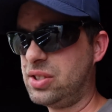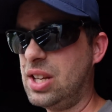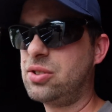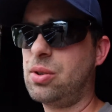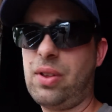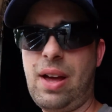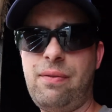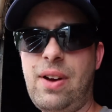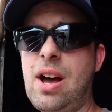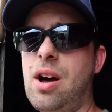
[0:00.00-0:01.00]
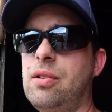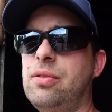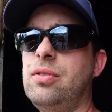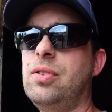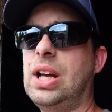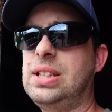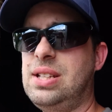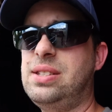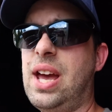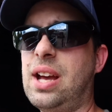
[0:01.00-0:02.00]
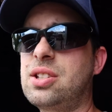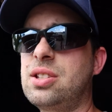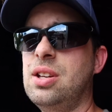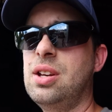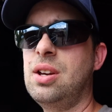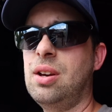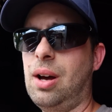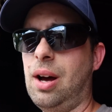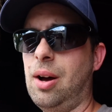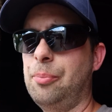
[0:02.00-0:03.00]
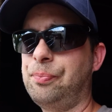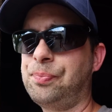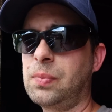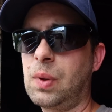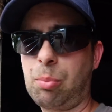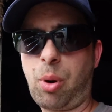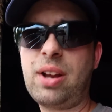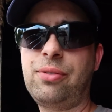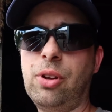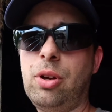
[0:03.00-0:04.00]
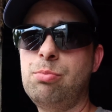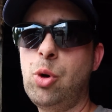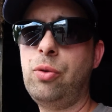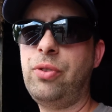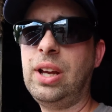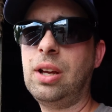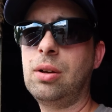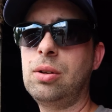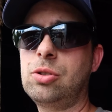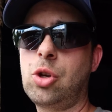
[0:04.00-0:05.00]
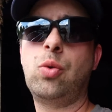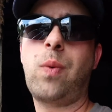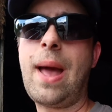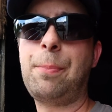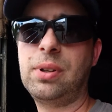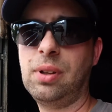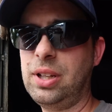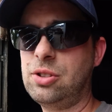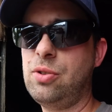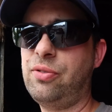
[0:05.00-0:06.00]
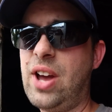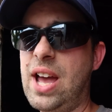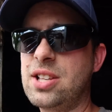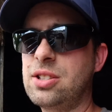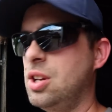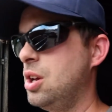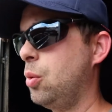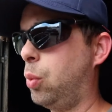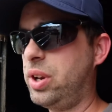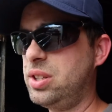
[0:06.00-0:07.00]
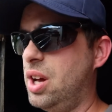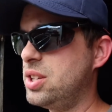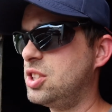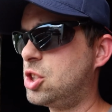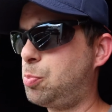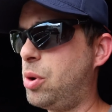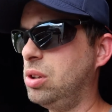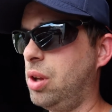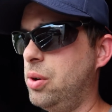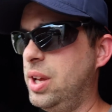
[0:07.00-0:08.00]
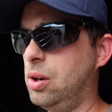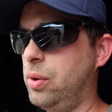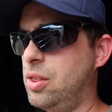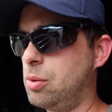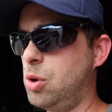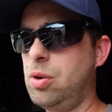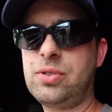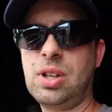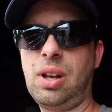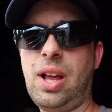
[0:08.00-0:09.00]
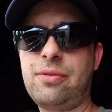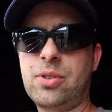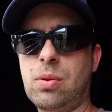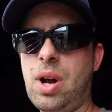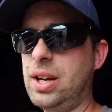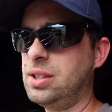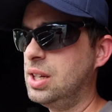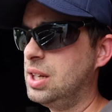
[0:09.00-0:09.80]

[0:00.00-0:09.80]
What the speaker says: sensor or that valve detects brake fluid moving too rapidly, too fast, what it does is spring load it. It'll either move to the left or right,